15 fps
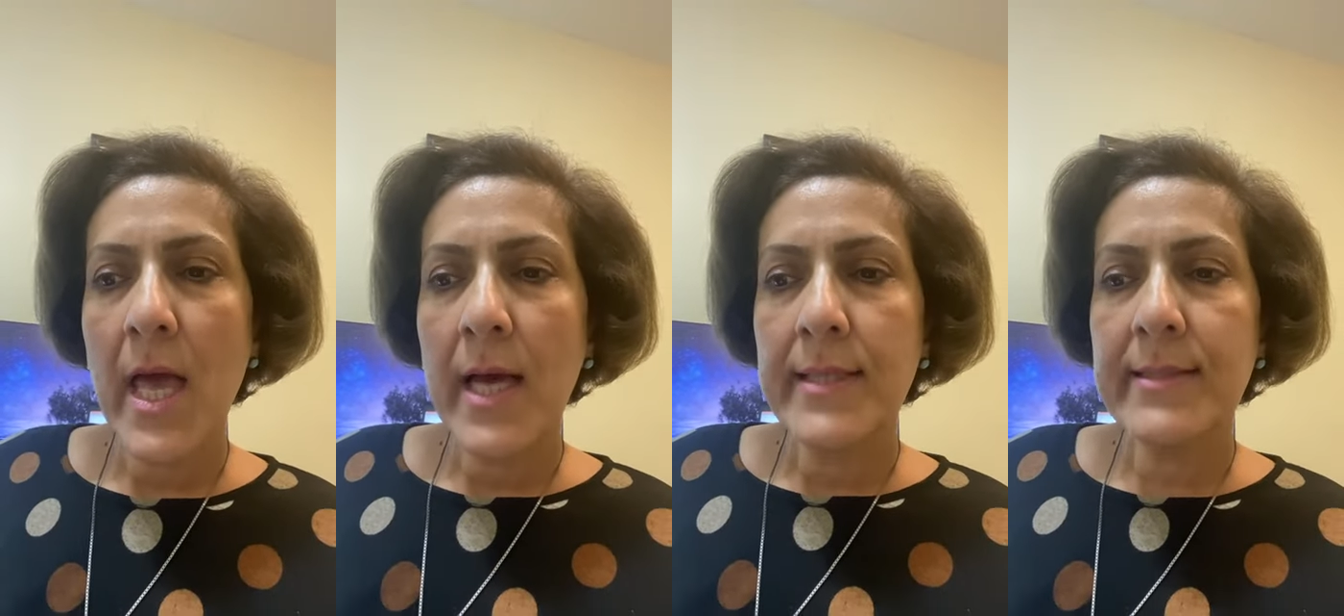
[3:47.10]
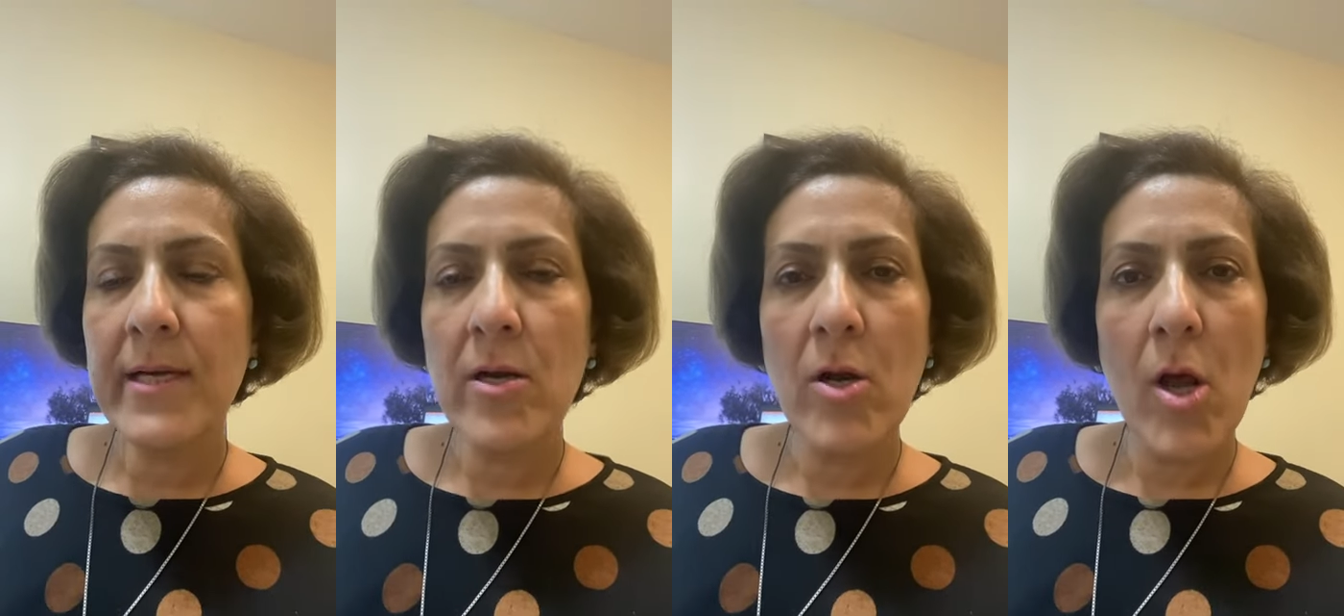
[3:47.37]

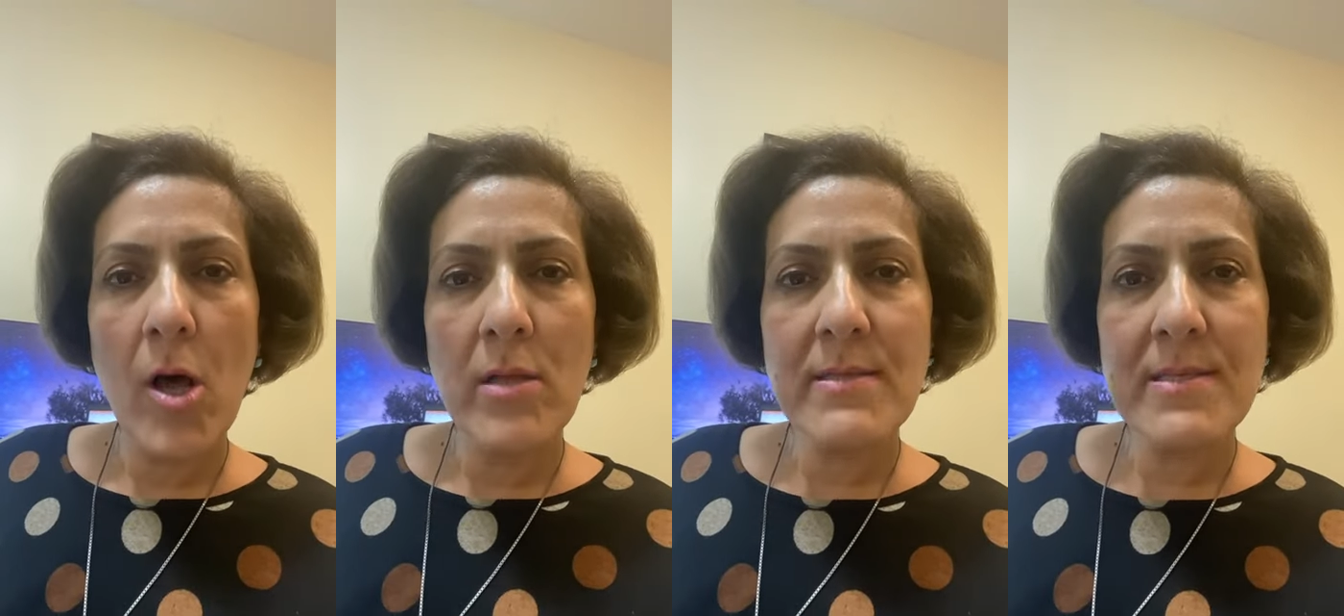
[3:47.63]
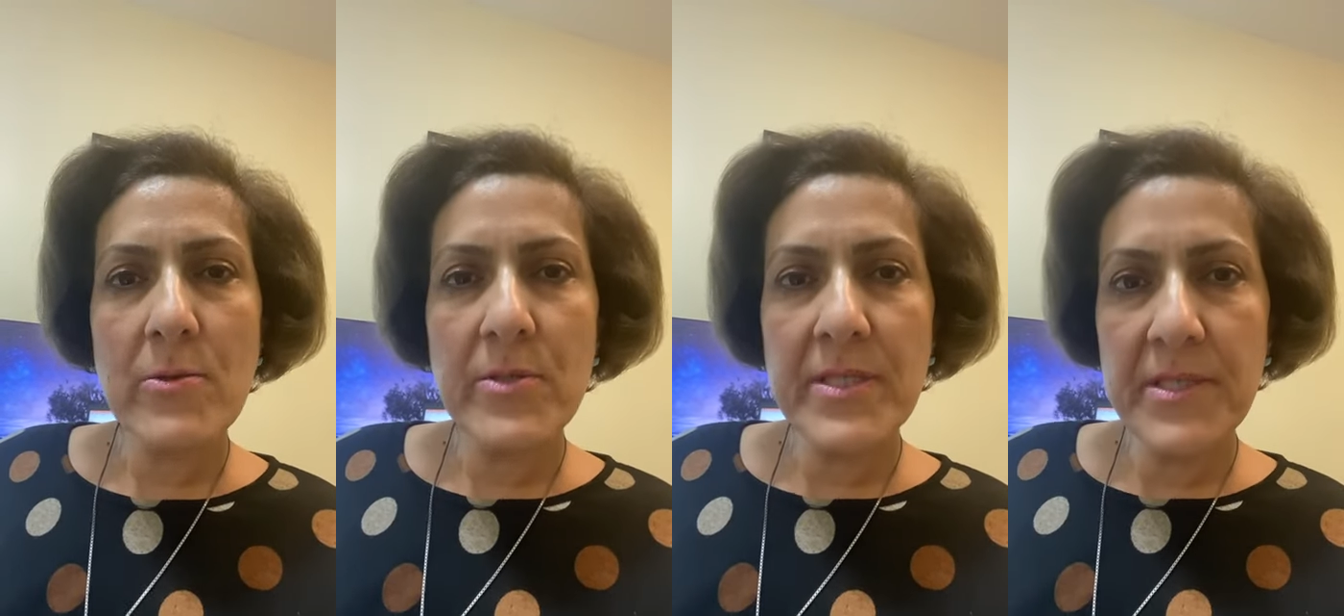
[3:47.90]
There are
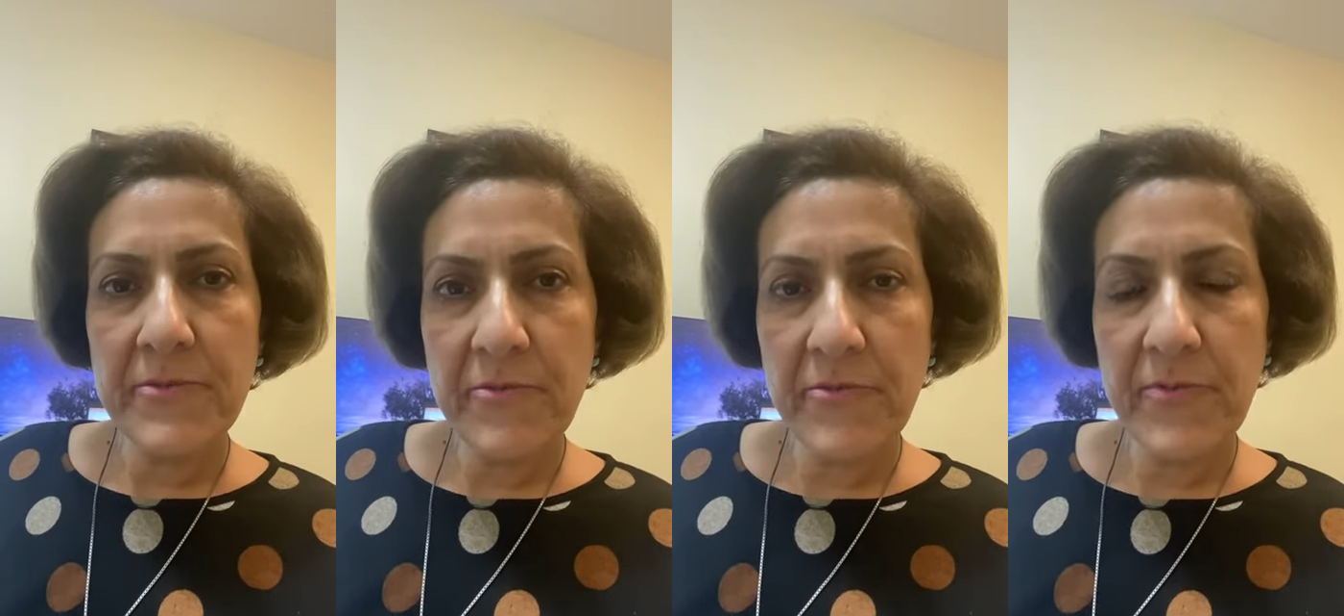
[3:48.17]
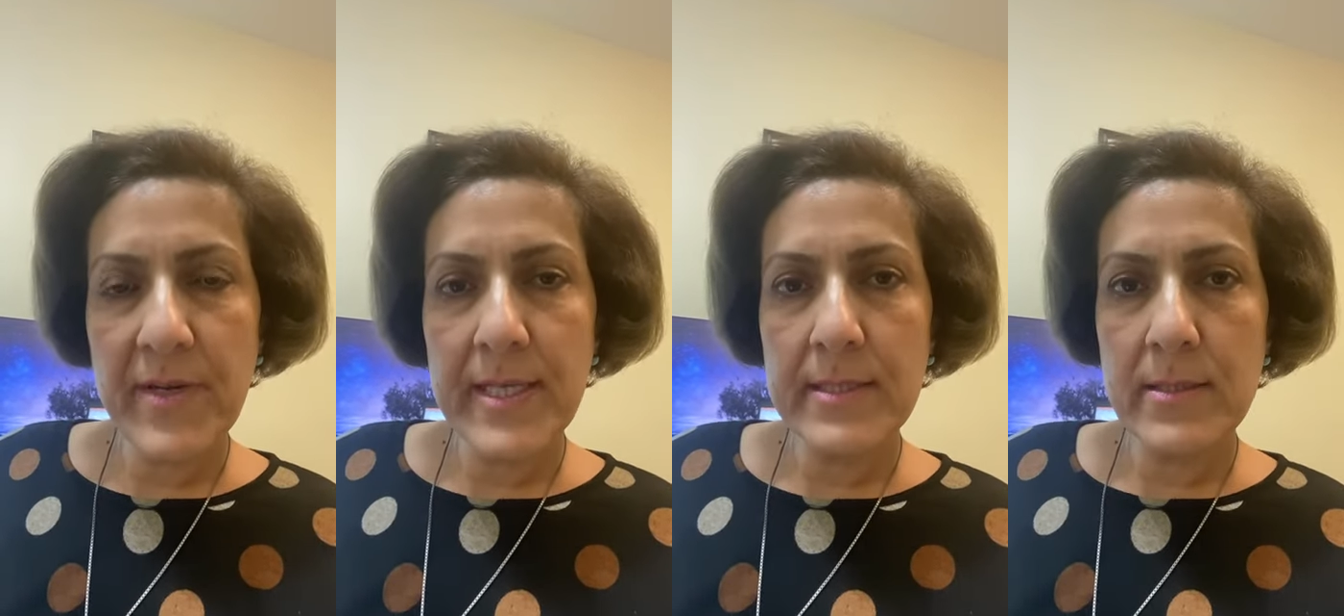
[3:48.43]
also
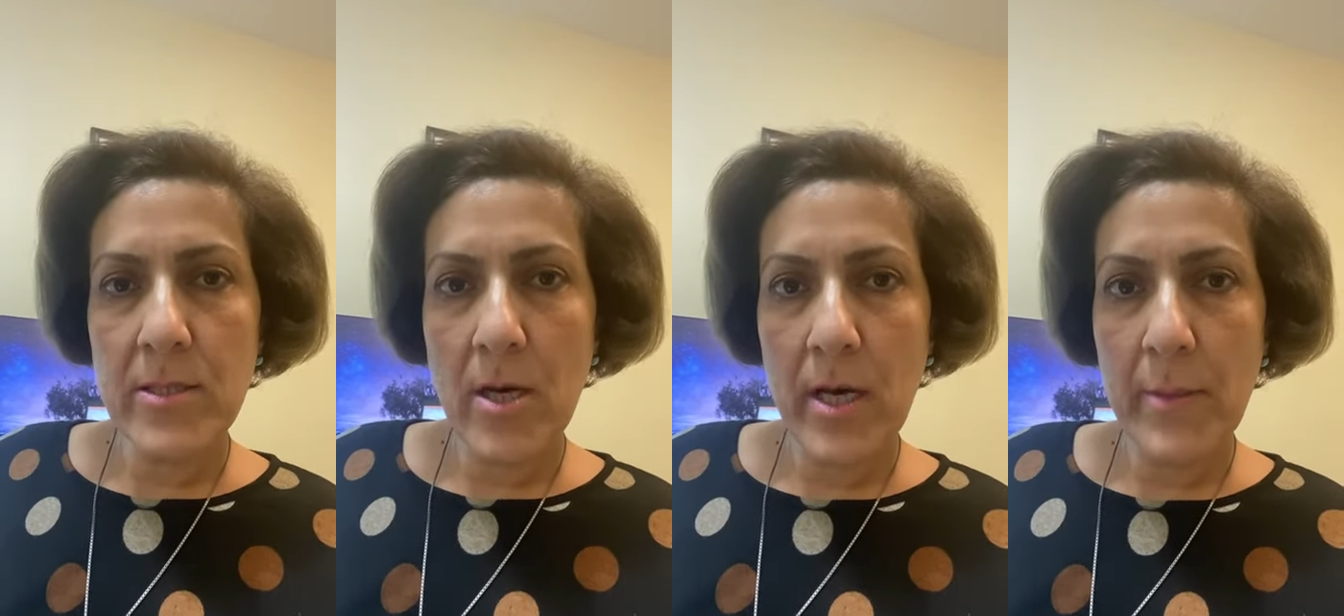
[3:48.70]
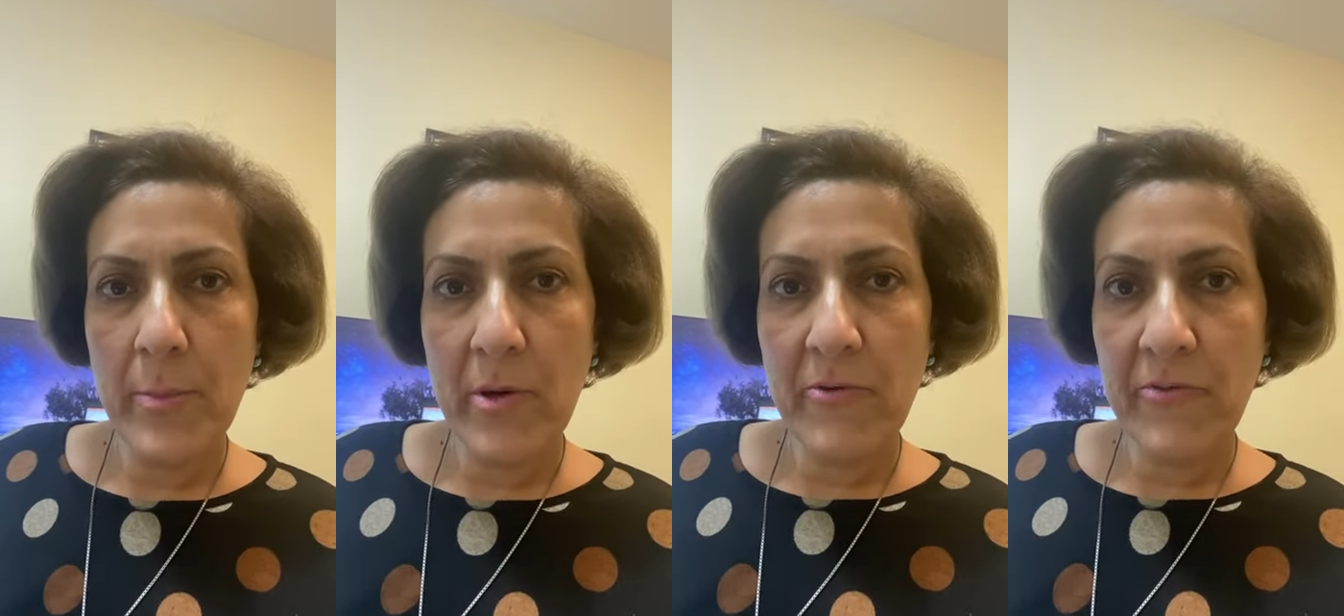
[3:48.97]
different
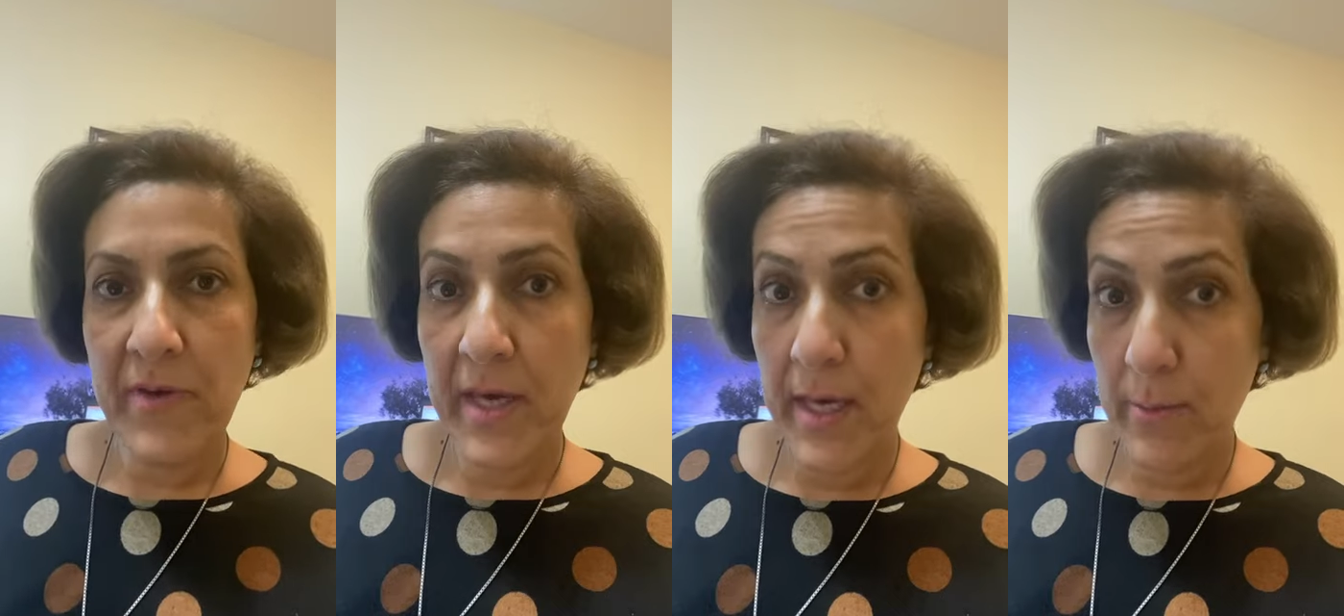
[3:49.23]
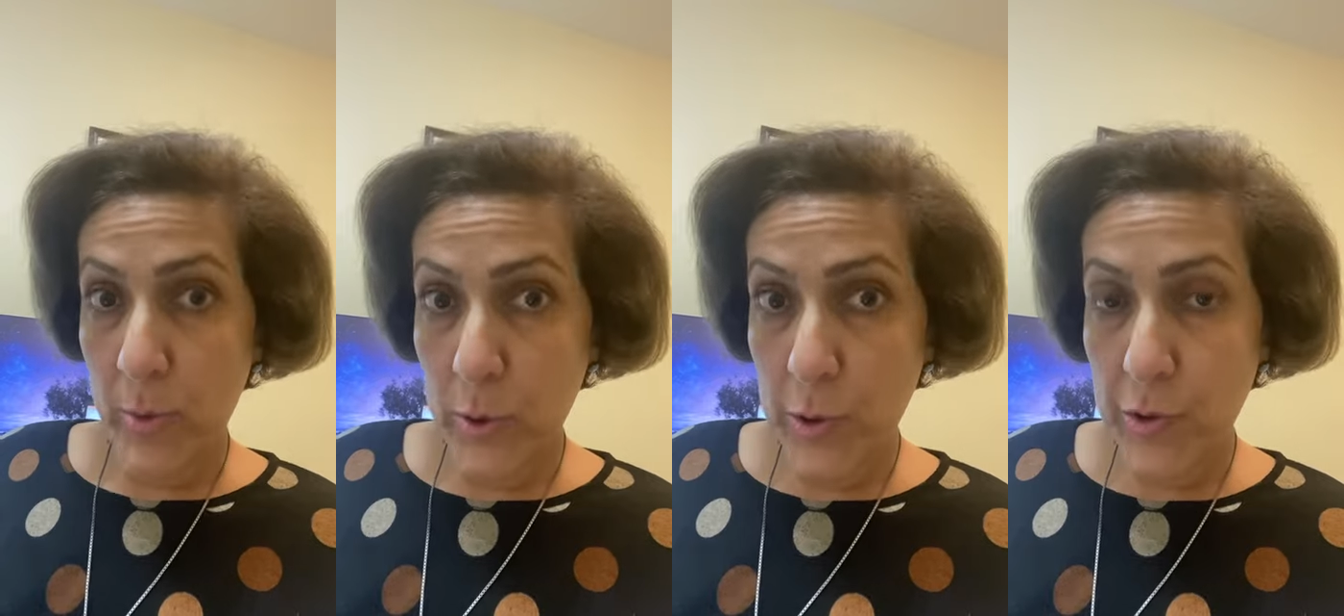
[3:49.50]
types of
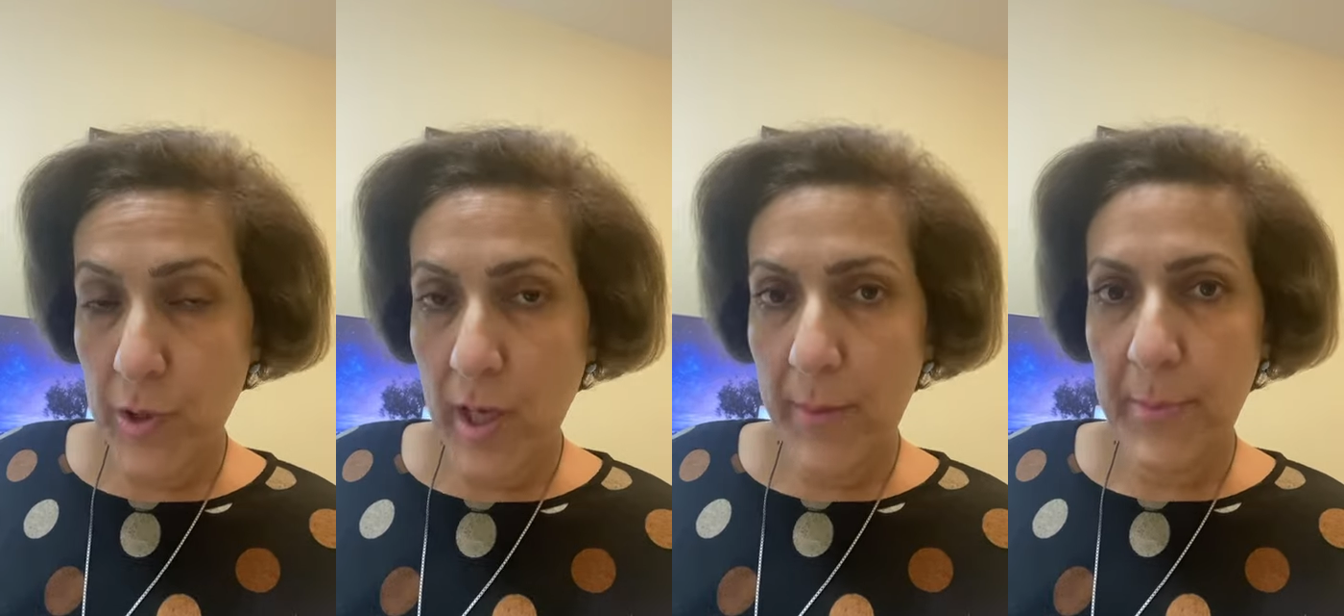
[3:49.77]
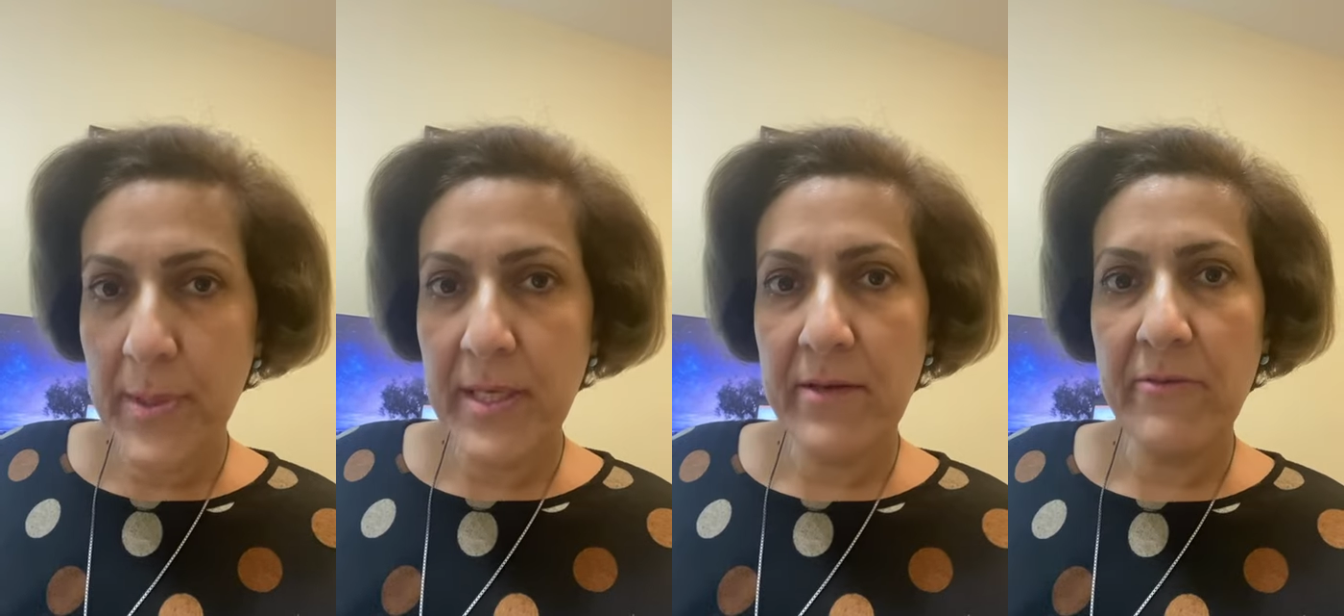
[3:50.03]

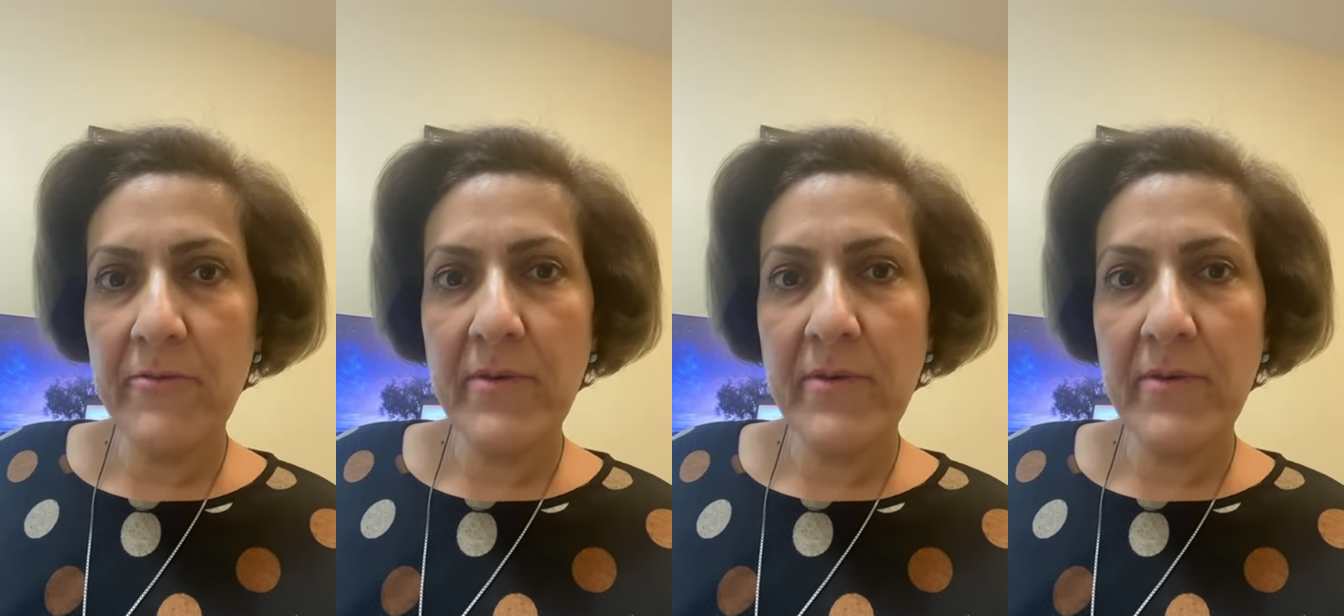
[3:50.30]
chemotherapy.